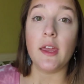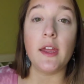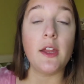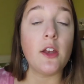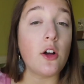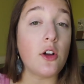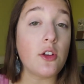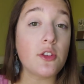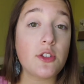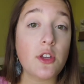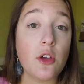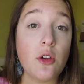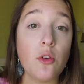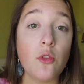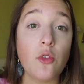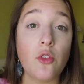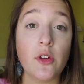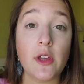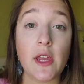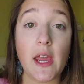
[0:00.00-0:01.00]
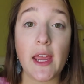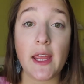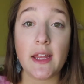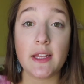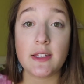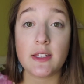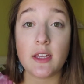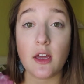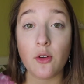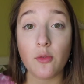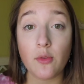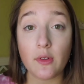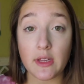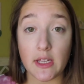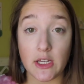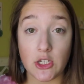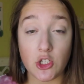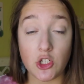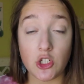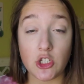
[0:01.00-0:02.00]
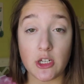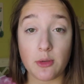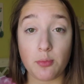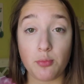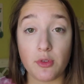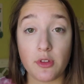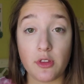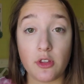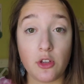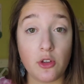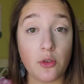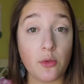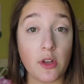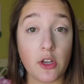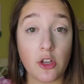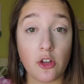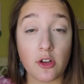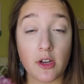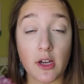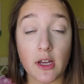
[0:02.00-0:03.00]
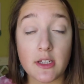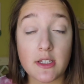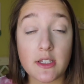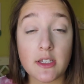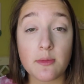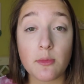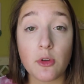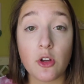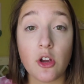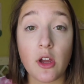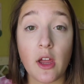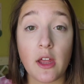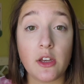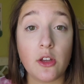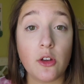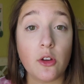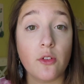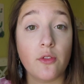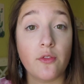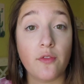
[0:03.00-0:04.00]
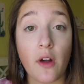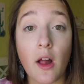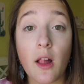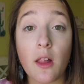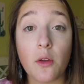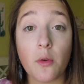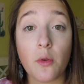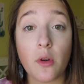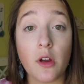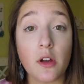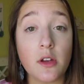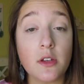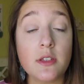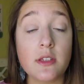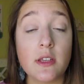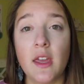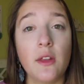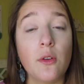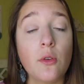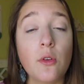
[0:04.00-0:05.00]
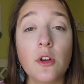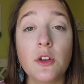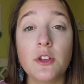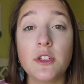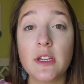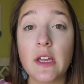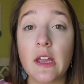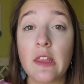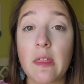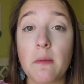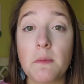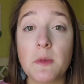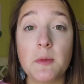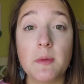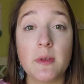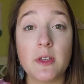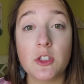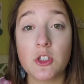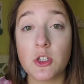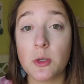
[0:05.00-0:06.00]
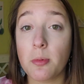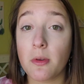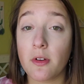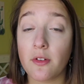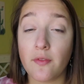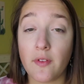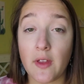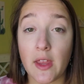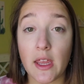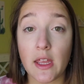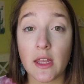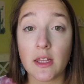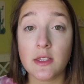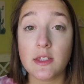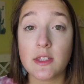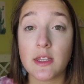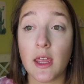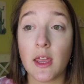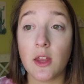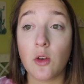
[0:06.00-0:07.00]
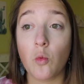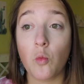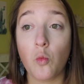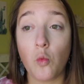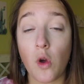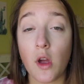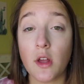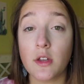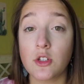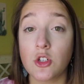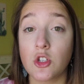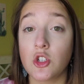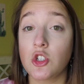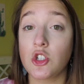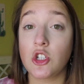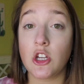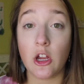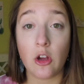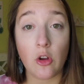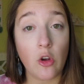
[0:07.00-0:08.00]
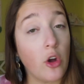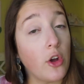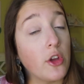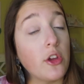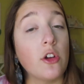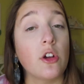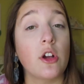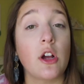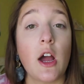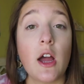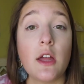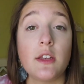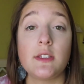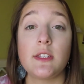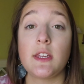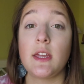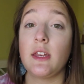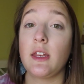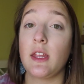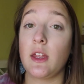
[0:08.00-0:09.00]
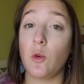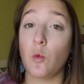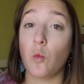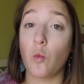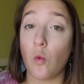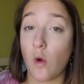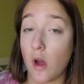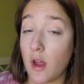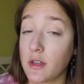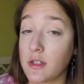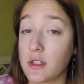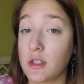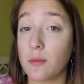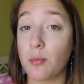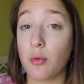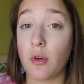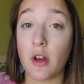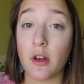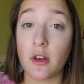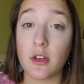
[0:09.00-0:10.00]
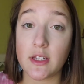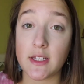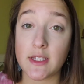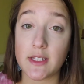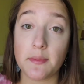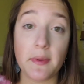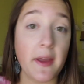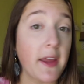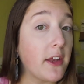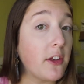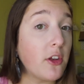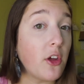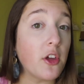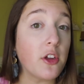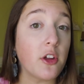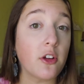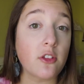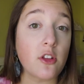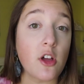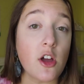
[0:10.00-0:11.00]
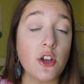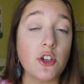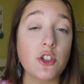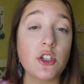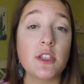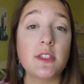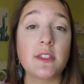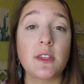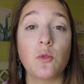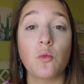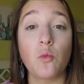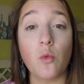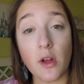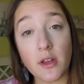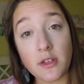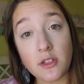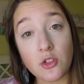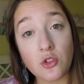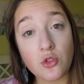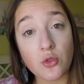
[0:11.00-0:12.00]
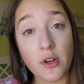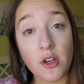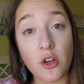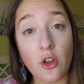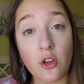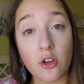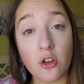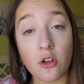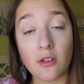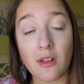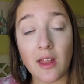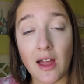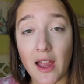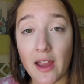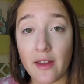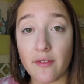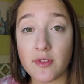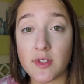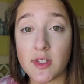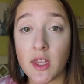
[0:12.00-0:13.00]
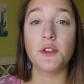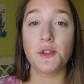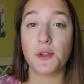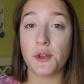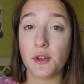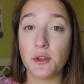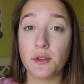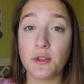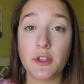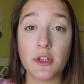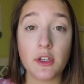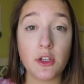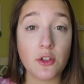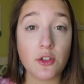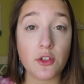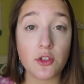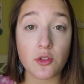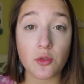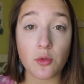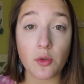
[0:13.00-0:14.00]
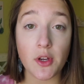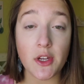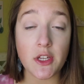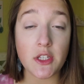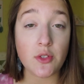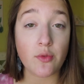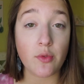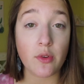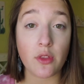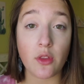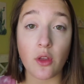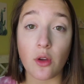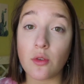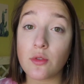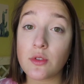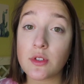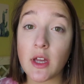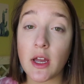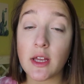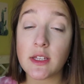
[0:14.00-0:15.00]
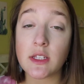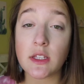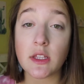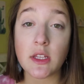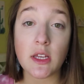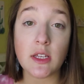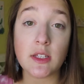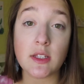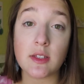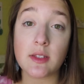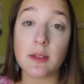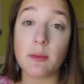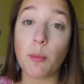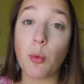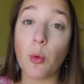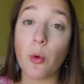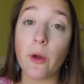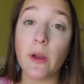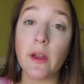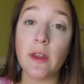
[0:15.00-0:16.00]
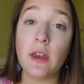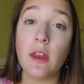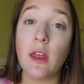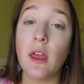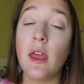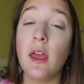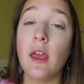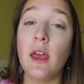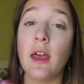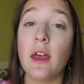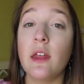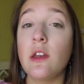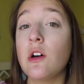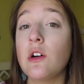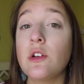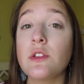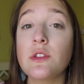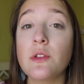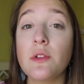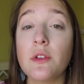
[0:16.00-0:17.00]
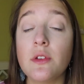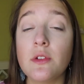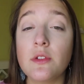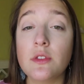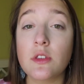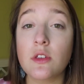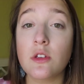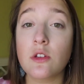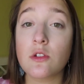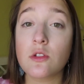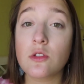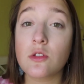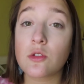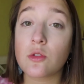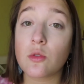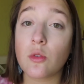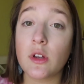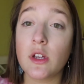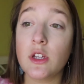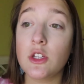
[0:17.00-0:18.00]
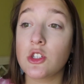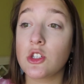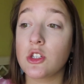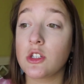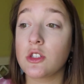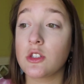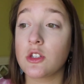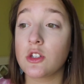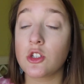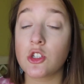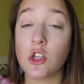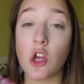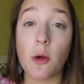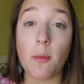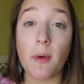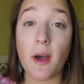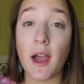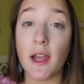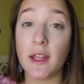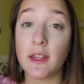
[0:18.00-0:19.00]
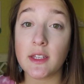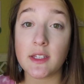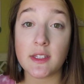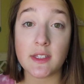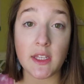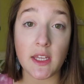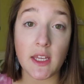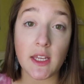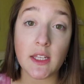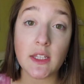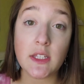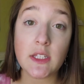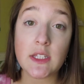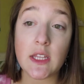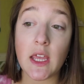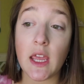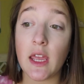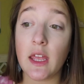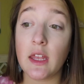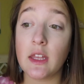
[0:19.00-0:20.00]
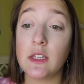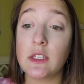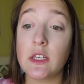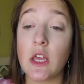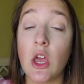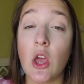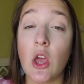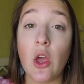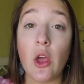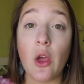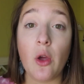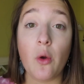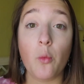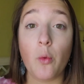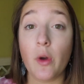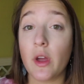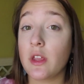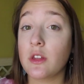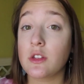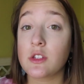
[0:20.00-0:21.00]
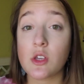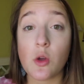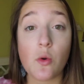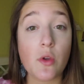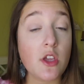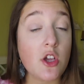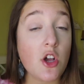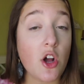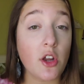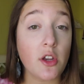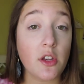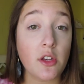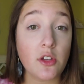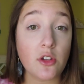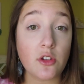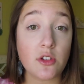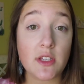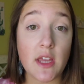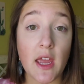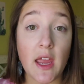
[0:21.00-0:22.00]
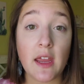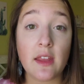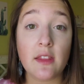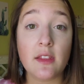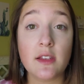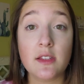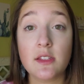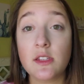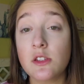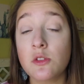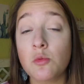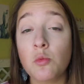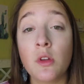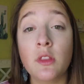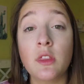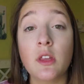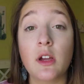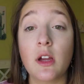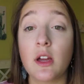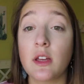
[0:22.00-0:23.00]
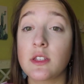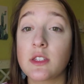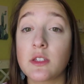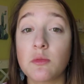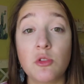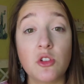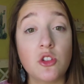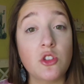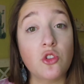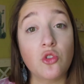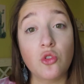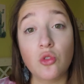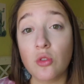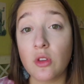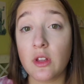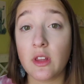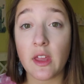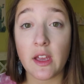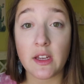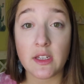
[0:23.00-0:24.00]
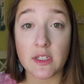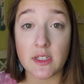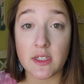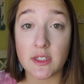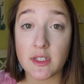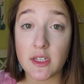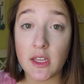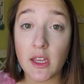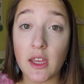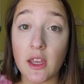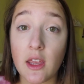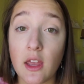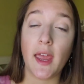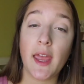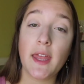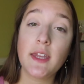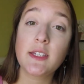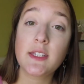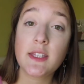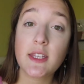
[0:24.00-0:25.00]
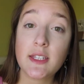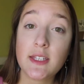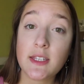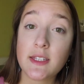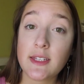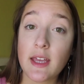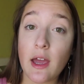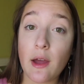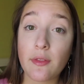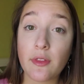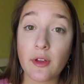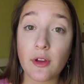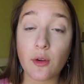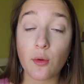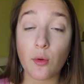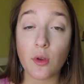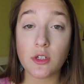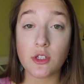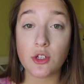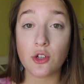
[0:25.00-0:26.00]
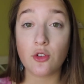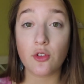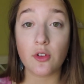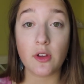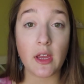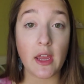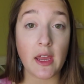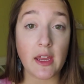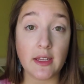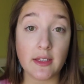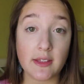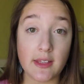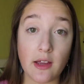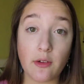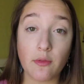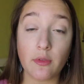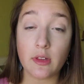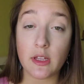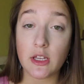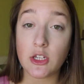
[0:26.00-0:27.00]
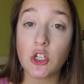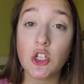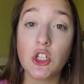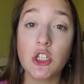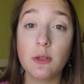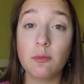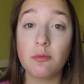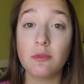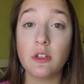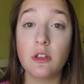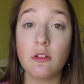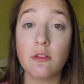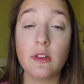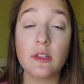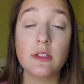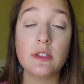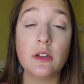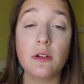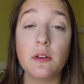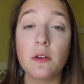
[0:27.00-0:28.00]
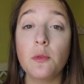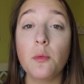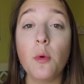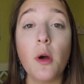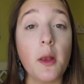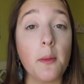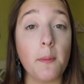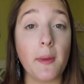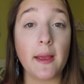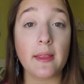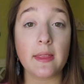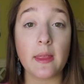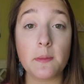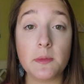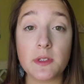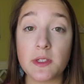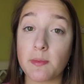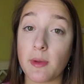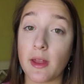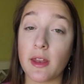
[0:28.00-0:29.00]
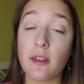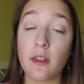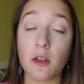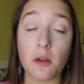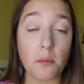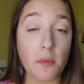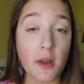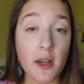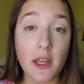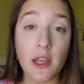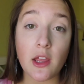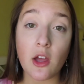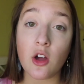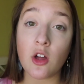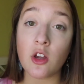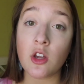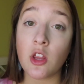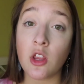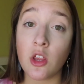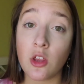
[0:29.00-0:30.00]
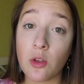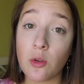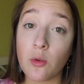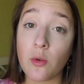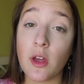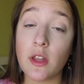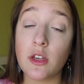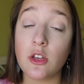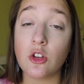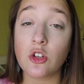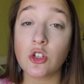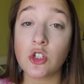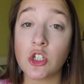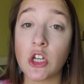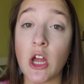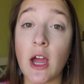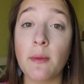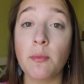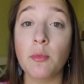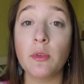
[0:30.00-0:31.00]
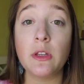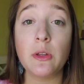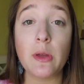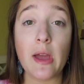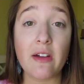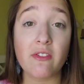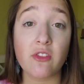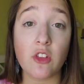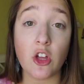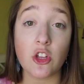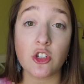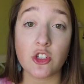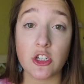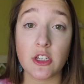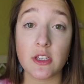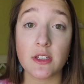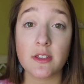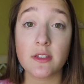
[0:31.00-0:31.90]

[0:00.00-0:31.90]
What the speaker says: It also creates a relationship with you and your customer and your followers in order to get them to be super fans and want to share all your content and want to participate in all your launches and want to join all your lives. So using your stories for those kinds of things is important, and also using your stories just to show behind the scenes and what's going on in your day. This is what the customers truly like to see, and this is how they're going to create that relationship with you that's going to want to make them spend their money on you and your shop when you have launches.